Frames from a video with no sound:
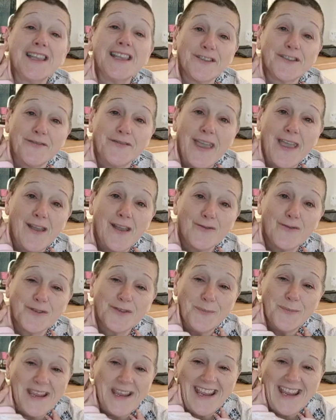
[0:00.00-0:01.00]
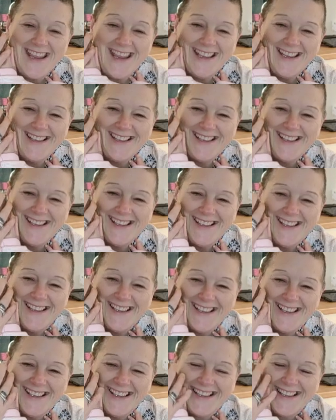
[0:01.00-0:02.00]
has availed me.
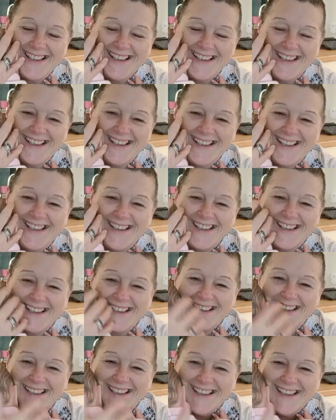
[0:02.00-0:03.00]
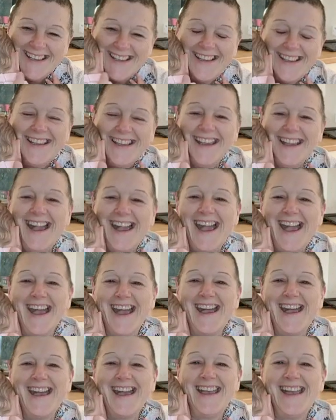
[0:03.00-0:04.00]
And
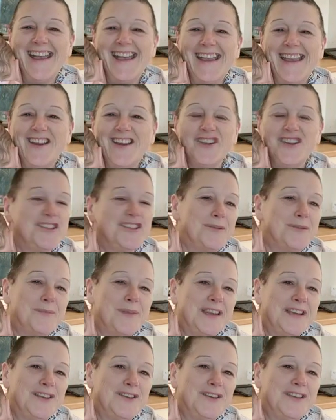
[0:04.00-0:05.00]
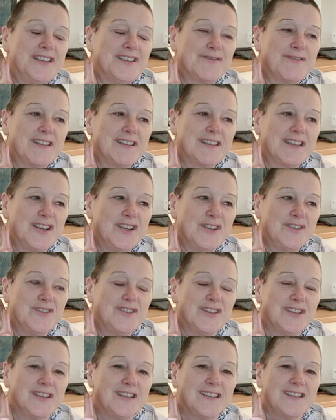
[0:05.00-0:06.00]
I don't make New Year's
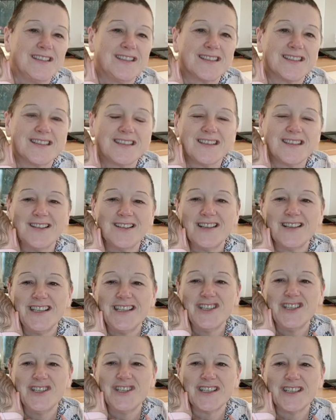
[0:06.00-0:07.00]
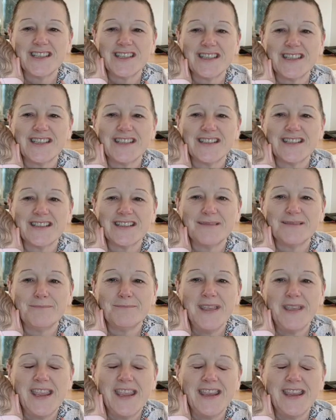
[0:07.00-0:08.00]
resolutions. I just
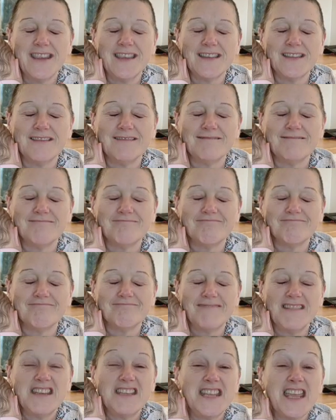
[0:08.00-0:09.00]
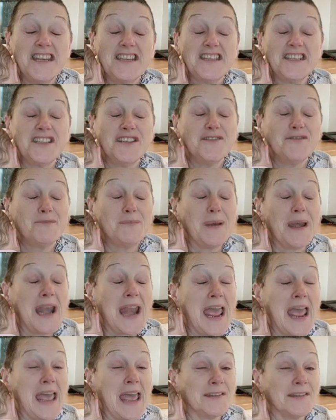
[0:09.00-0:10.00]
make tentative
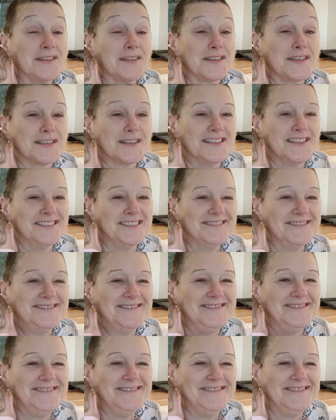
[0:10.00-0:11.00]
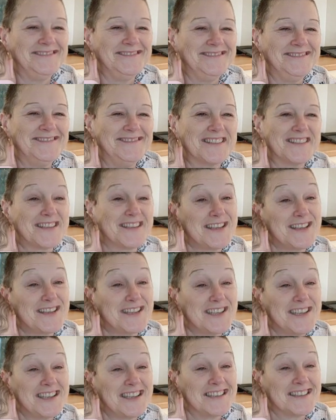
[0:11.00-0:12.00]
plans.
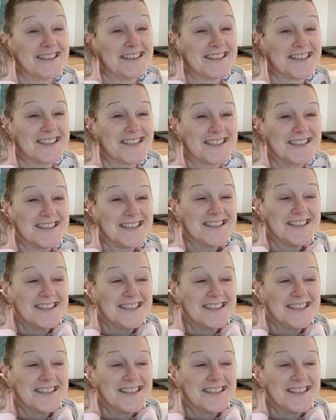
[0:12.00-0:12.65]
Such as